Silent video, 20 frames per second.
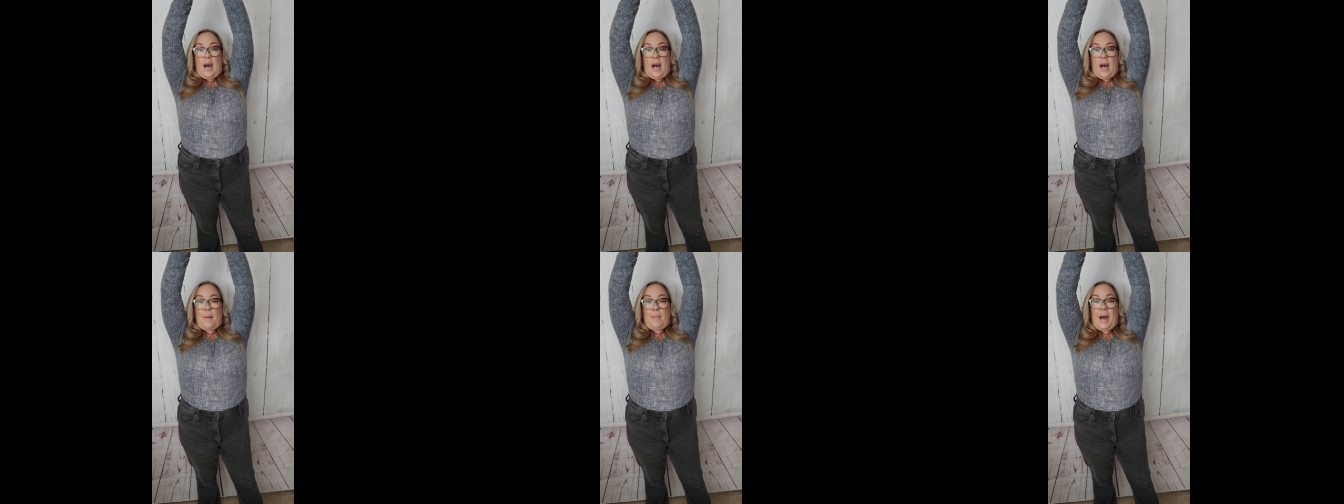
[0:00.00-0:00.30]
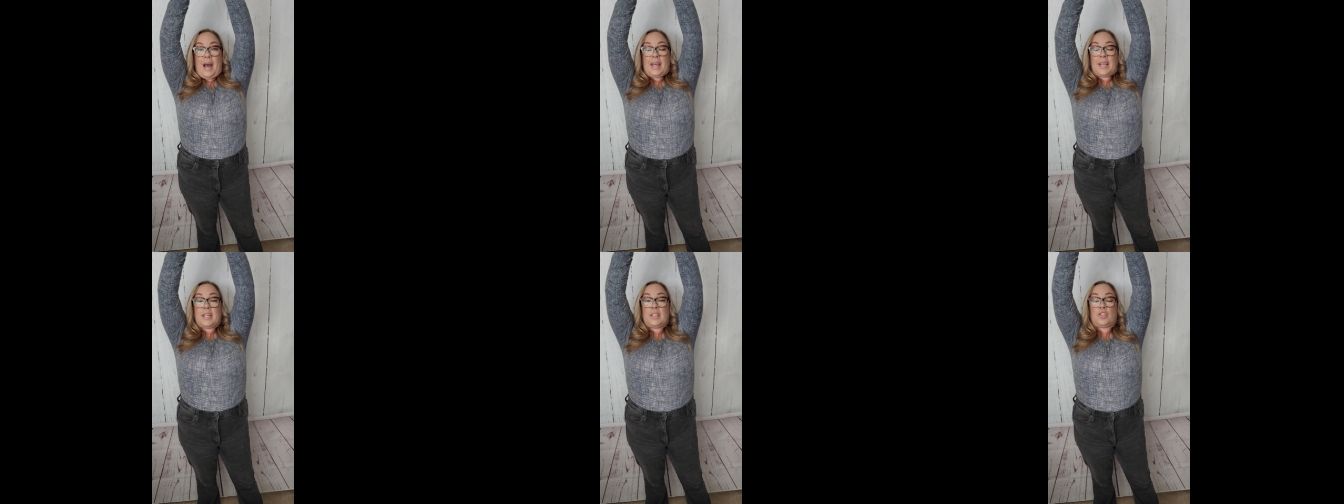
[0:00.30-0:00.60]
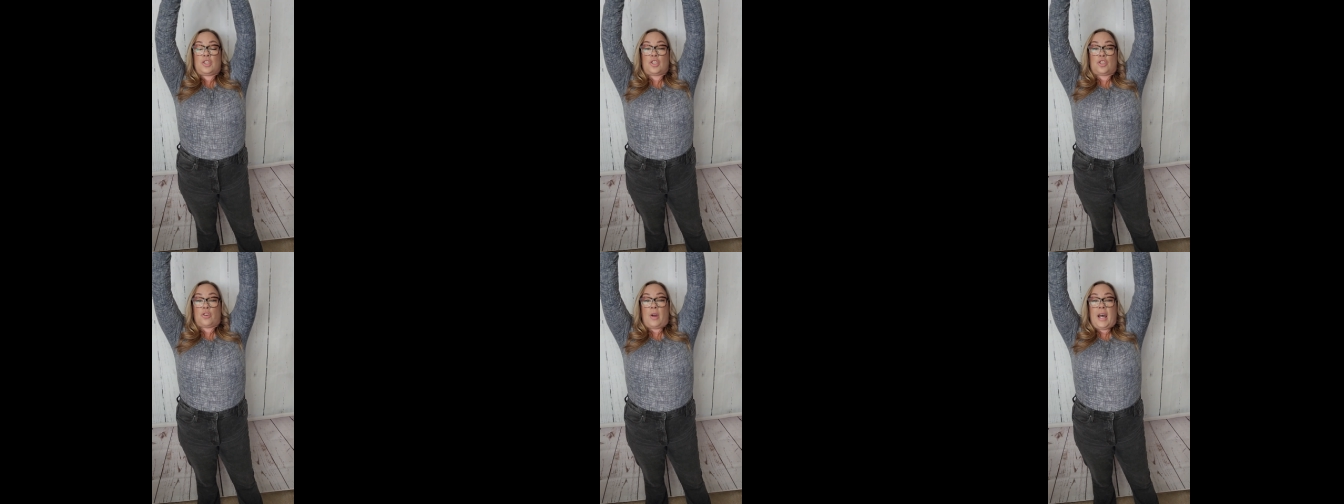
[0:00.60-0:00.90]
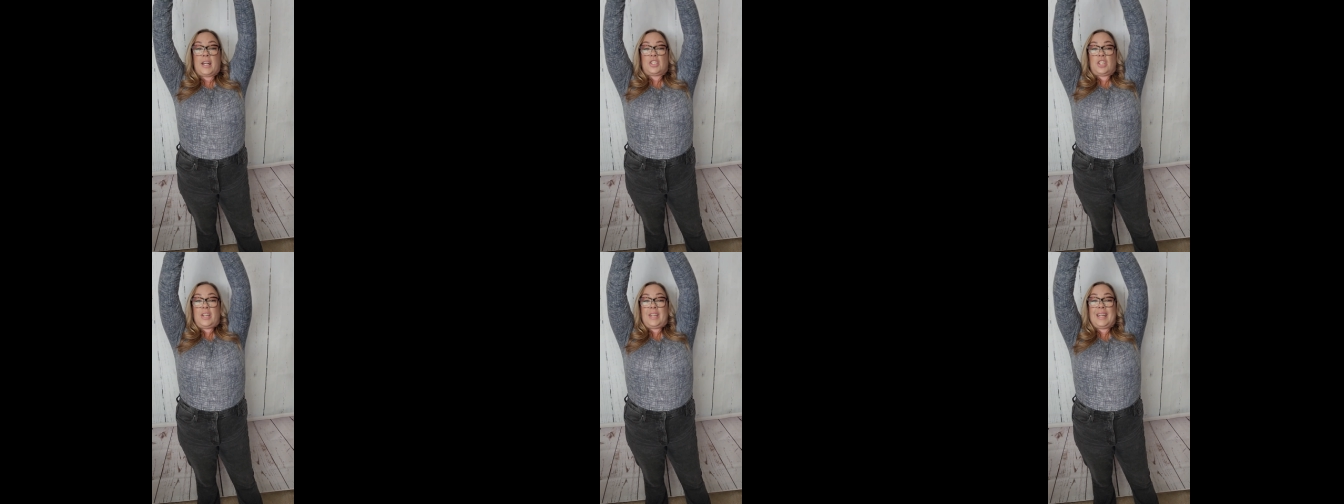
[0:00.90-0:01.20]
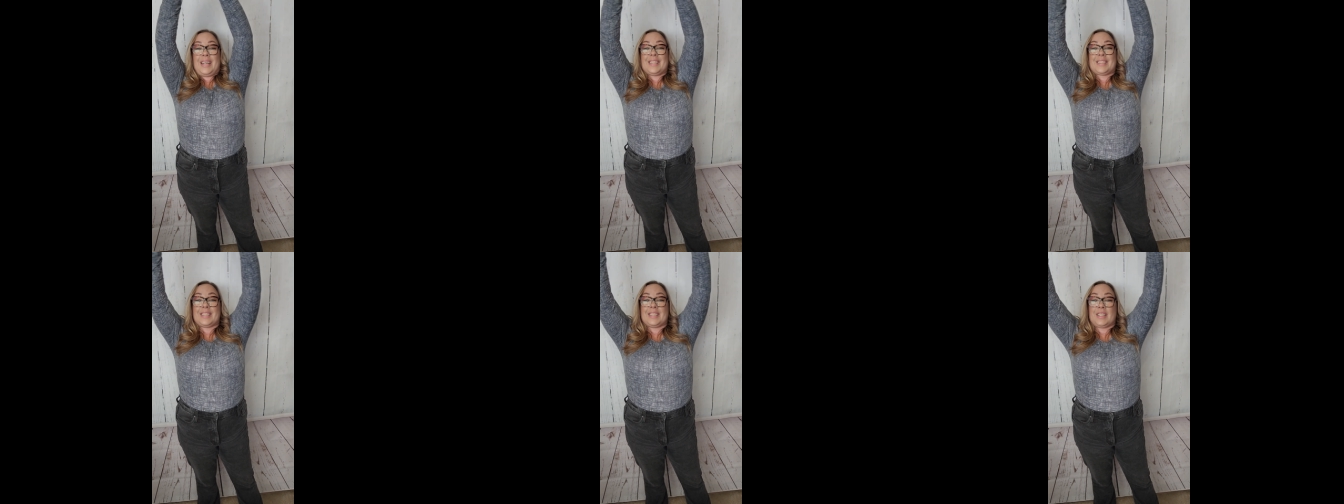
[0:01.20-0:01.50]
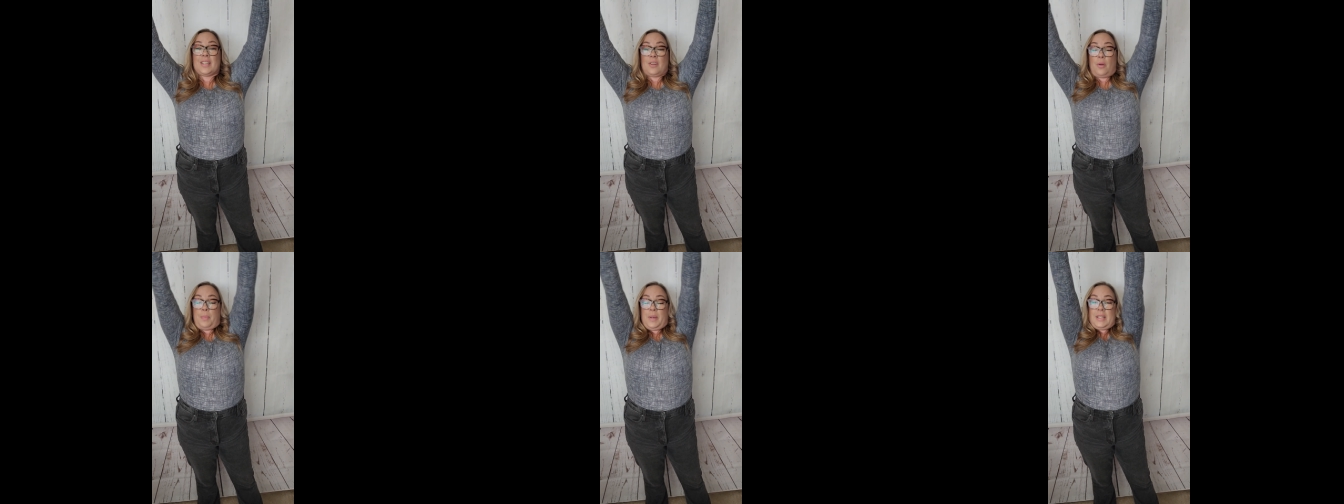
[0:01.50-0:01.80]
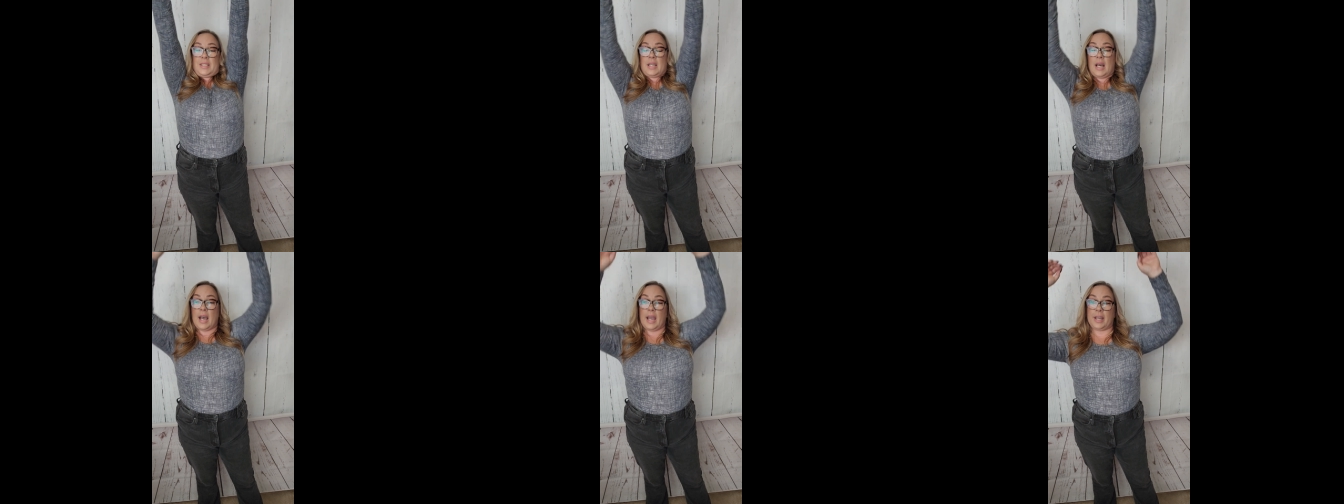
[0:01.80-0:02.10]
Um, I can stretch. It is a little
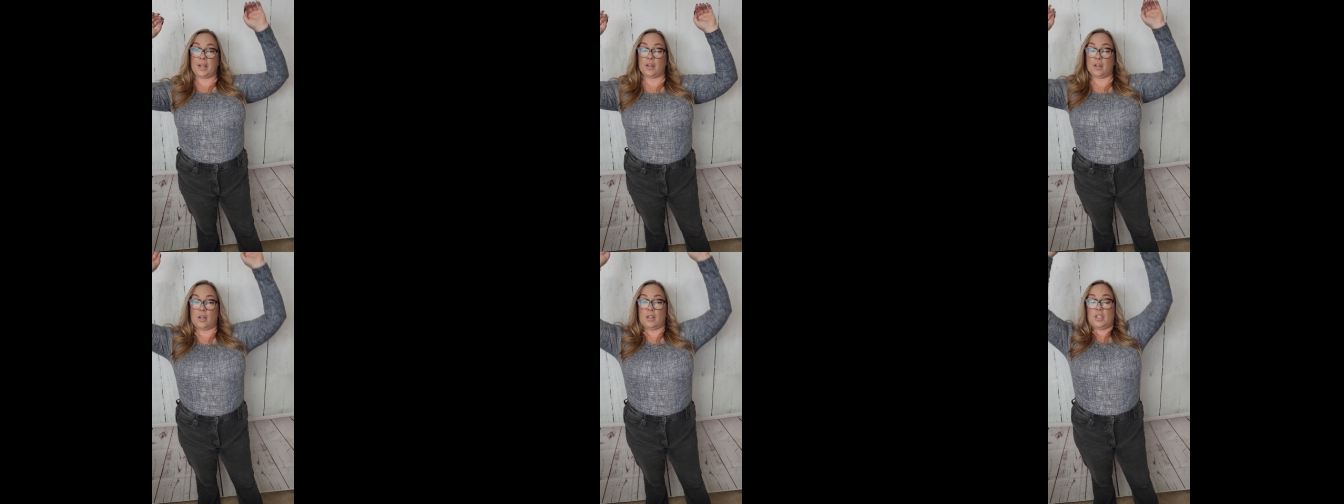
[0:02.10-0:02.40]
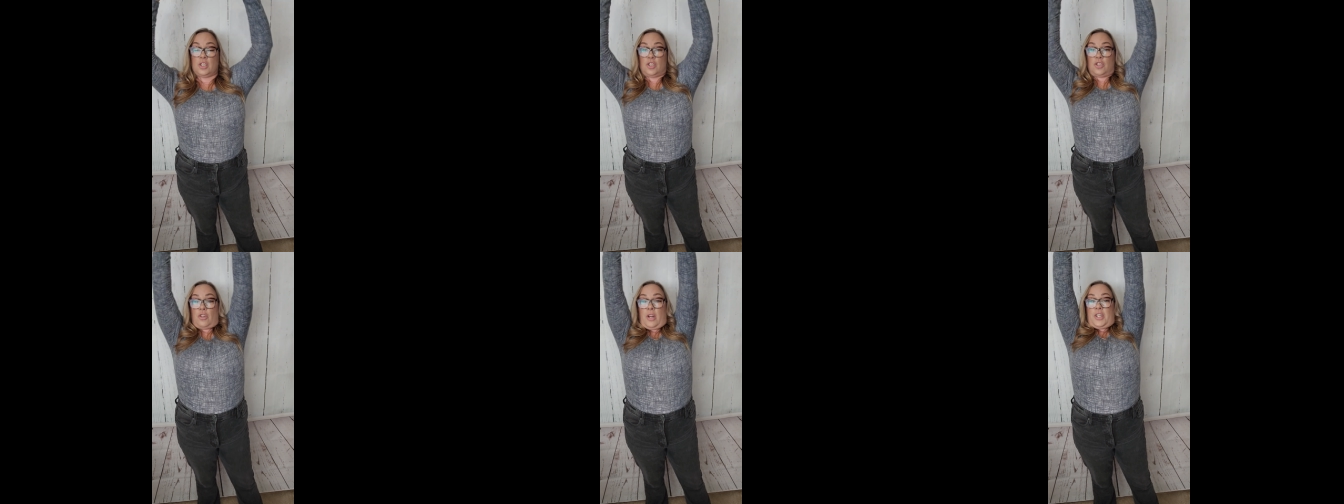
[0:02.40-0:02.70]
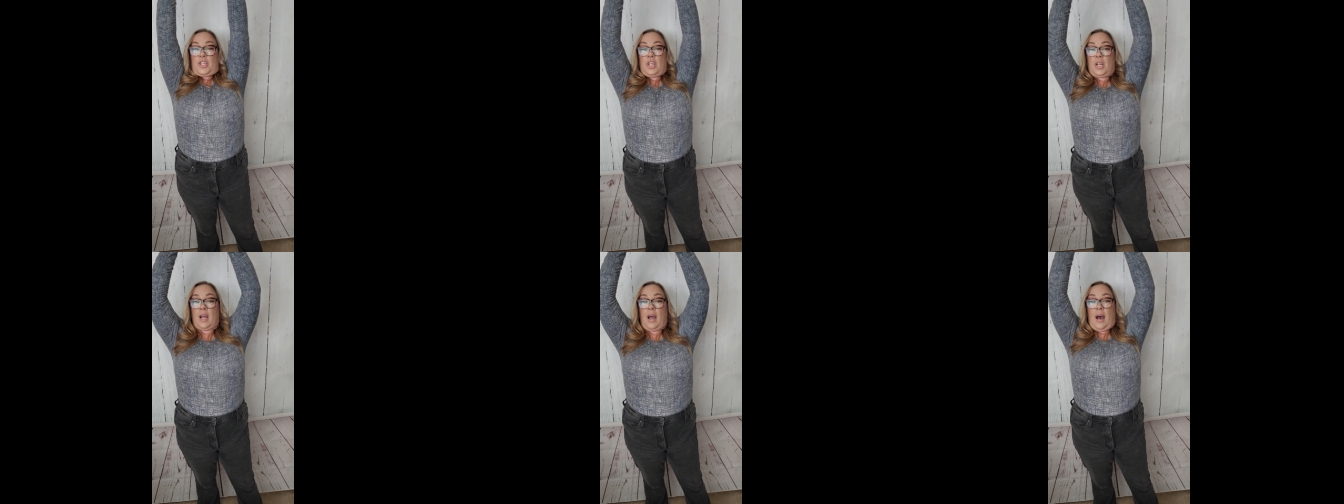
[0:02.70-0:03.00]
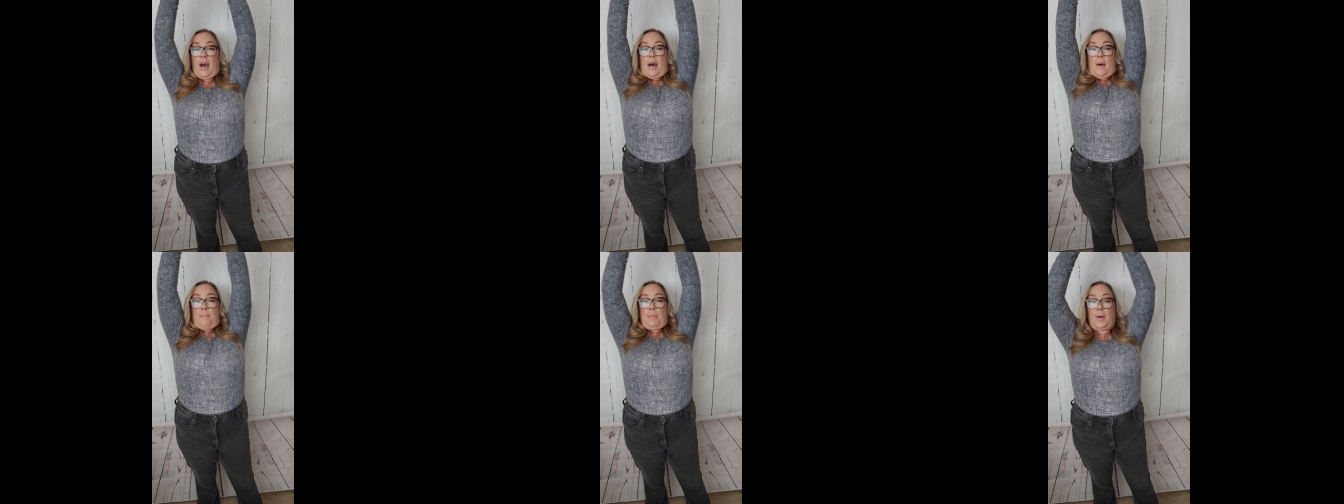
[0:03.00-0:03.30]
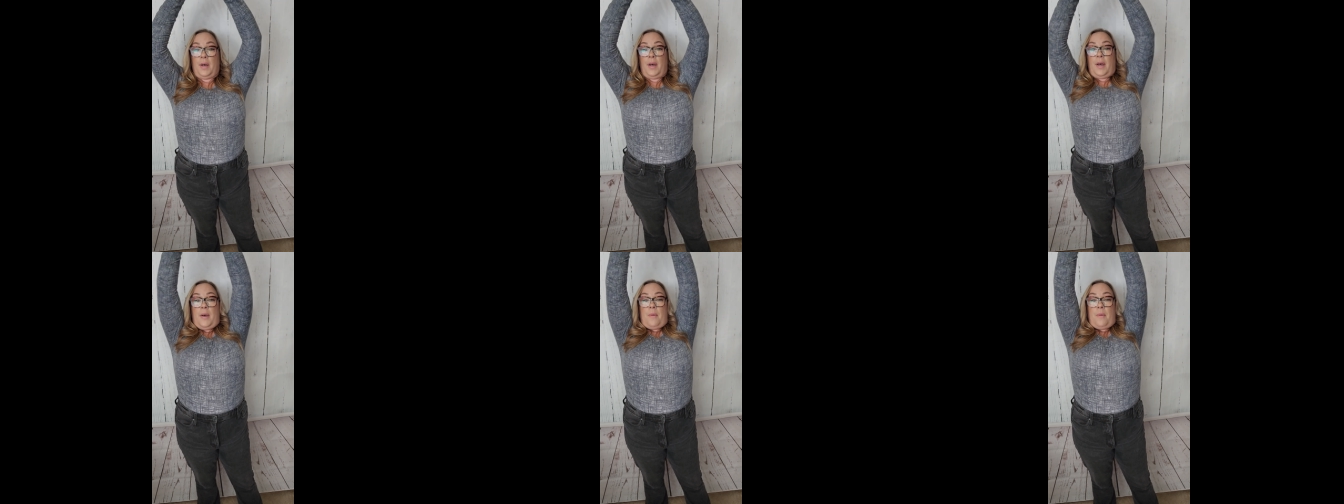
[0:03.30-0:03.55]
bit tighter stretching up